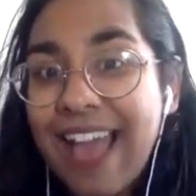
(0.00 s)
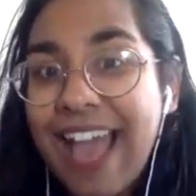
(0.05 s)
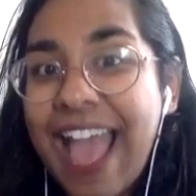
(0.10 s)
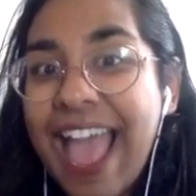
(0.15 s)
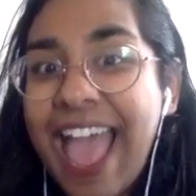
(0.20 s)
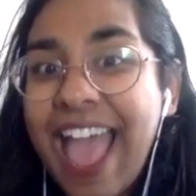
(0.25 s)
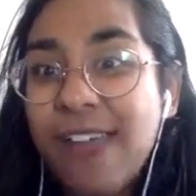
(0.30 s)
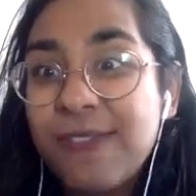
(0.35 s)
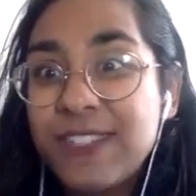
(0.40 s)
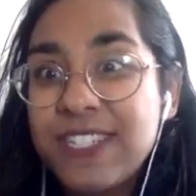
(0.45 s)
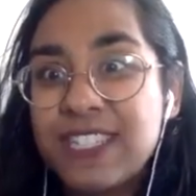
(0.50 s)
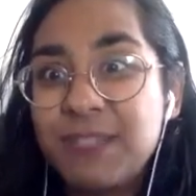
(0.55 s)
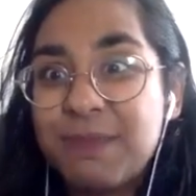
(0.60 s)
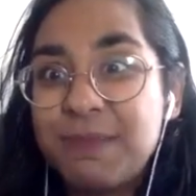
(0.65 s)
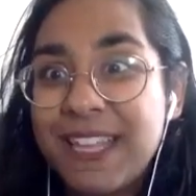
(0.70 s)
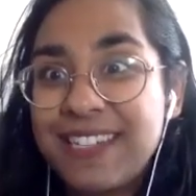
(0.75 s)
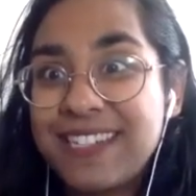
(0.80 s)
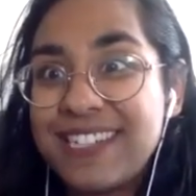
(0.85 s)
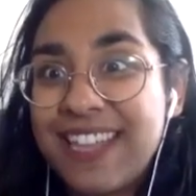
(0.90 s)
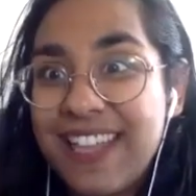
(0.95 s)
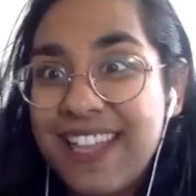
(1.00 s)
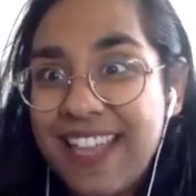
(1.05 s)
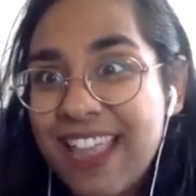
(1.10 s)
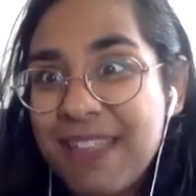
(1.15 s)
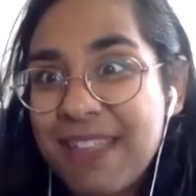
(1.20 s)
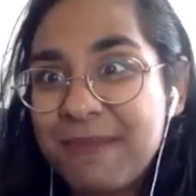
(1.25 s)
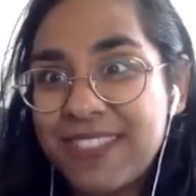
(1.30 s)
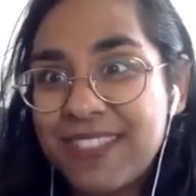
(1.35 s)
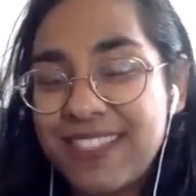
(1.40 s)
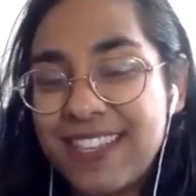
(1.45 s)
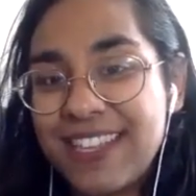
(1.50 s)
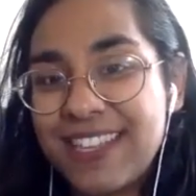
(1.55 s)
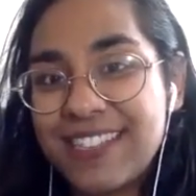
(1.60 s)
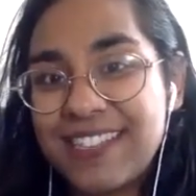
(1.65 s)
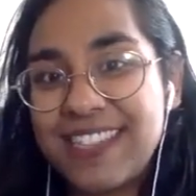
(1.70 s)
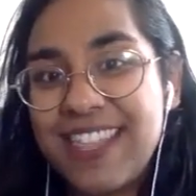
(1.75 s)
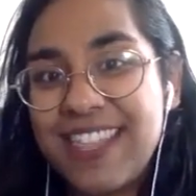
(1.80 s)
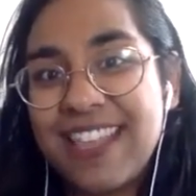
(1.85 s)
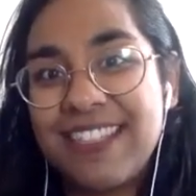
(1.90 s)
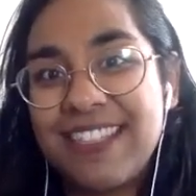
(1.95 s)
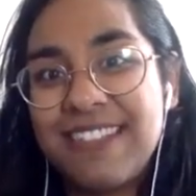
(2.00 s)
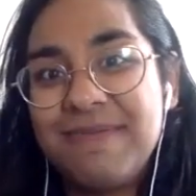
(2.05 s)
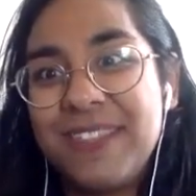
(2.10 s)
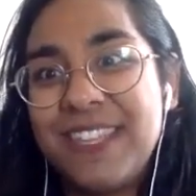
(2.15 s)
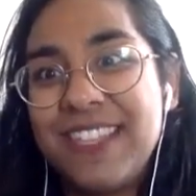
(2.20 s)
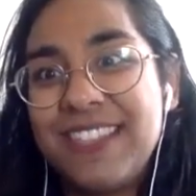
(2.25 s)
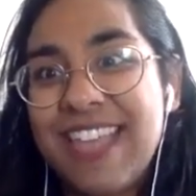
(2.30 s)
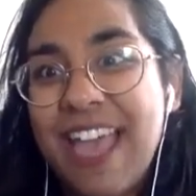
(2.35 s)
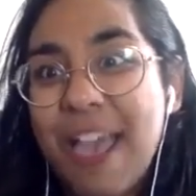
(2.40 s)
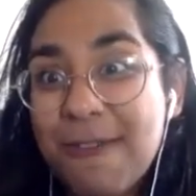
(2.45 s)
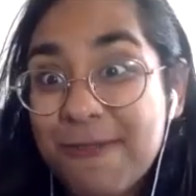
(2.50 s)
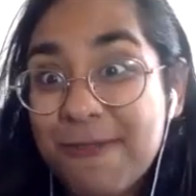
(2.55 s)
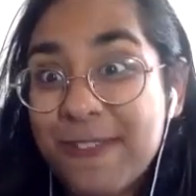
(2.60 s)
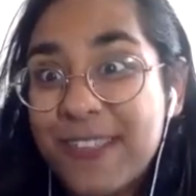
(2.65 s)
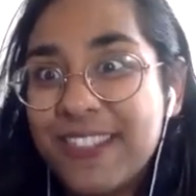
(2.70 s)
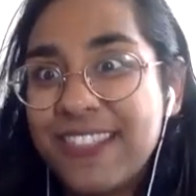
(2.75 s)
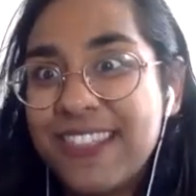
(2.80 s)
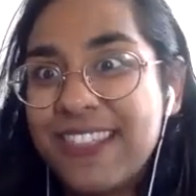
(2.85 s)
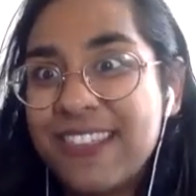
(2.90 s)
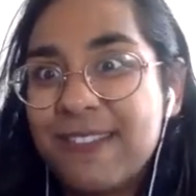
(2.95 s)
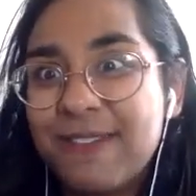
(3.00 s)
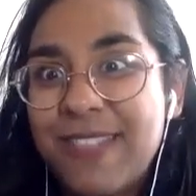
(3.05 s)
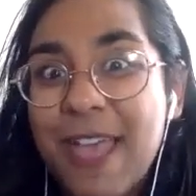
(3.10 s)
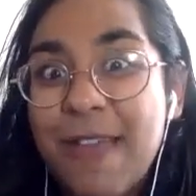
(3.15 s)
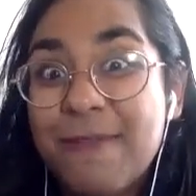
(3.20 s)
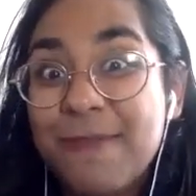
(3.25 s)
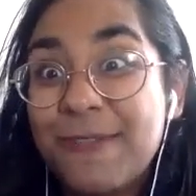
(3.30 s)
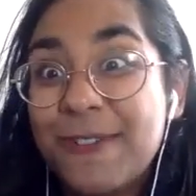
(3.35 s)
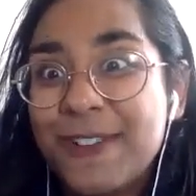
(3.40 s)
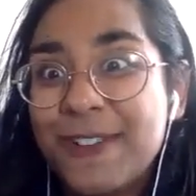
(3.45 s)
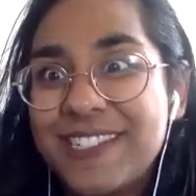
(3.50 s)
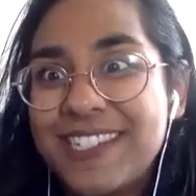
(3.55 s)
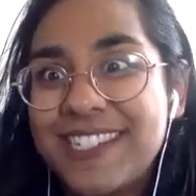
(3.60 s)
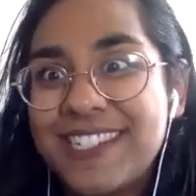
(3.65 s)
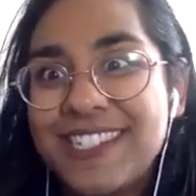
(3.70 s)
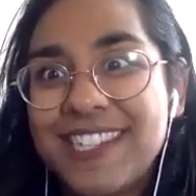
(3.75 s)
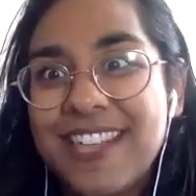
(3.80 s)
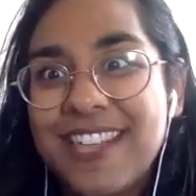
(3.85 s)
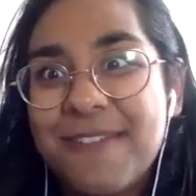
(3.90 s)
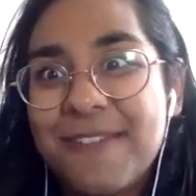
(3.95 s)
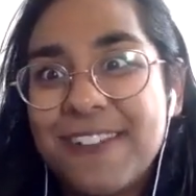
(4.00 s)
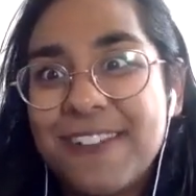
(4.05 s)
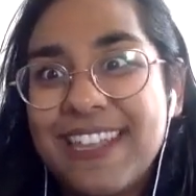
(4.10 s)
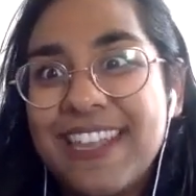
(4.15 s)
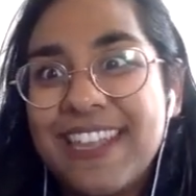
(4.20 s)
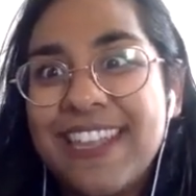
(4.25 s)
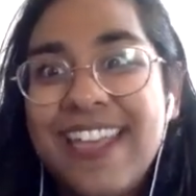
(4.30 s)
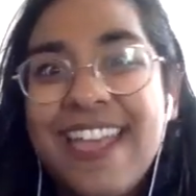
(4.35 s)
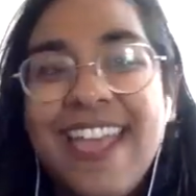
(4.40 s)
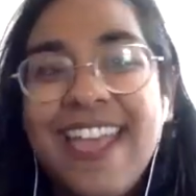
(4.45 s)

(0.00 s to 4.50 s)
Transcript: I have to spend time in this. That can be that feeling of that first discovery.